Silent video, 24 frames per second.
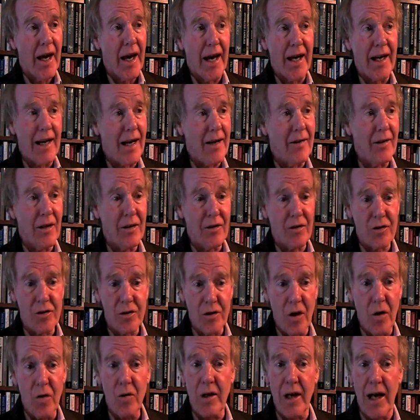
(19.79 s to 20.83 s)
And I think there's
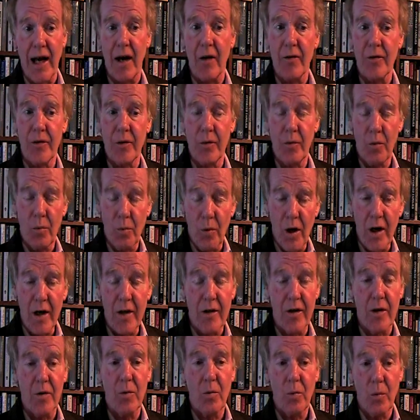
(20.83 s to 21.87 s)
no doubt that one of
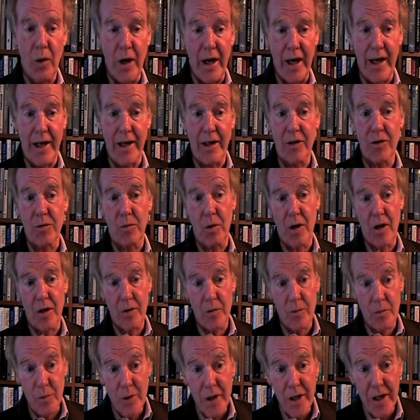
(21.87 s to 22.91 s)
the ways, one of the
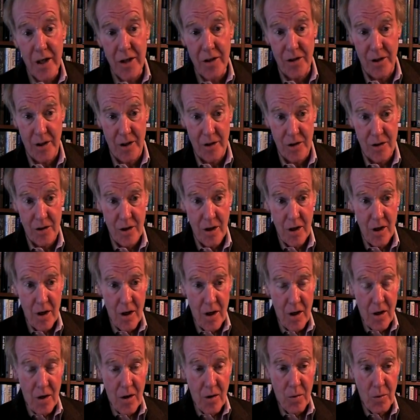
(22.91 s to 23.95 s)
reasons
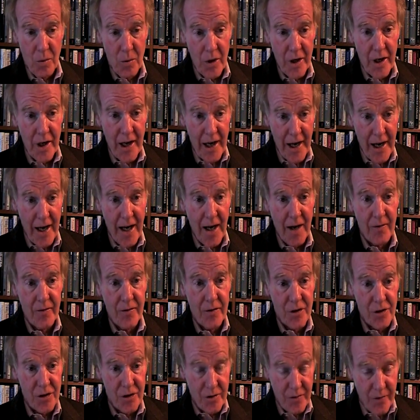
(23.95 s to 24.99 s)
we have
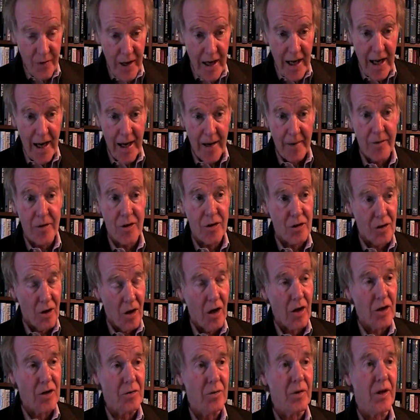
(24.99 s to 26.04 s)
survived as
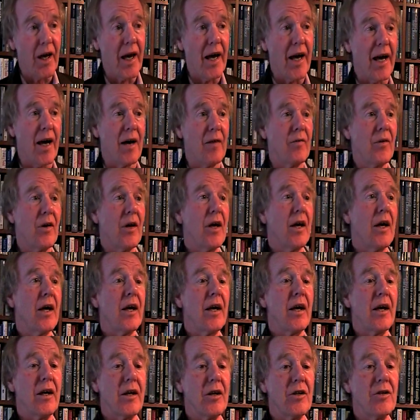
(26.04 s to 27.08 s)
long as we have
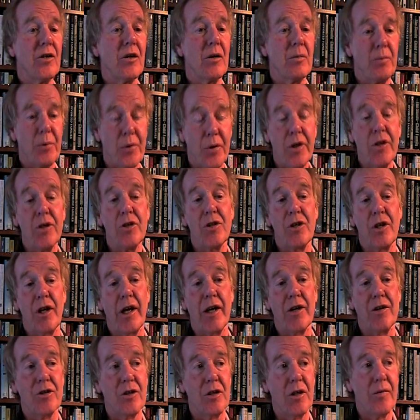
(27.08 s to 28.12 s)
is an
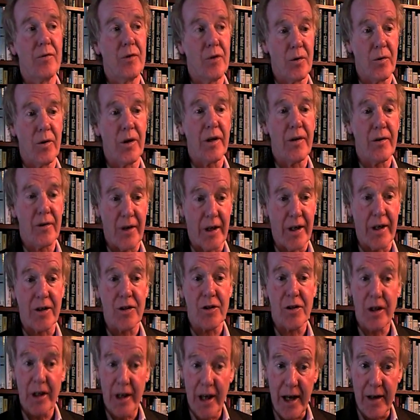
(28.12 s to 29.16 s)
appreciation of doing
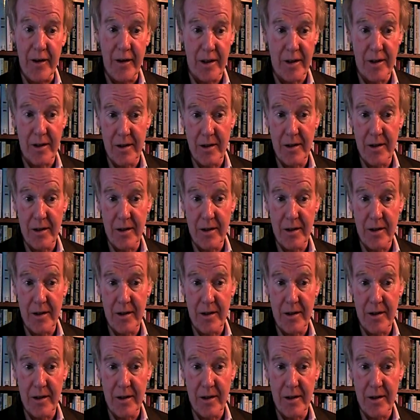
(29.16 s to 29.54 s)
things together,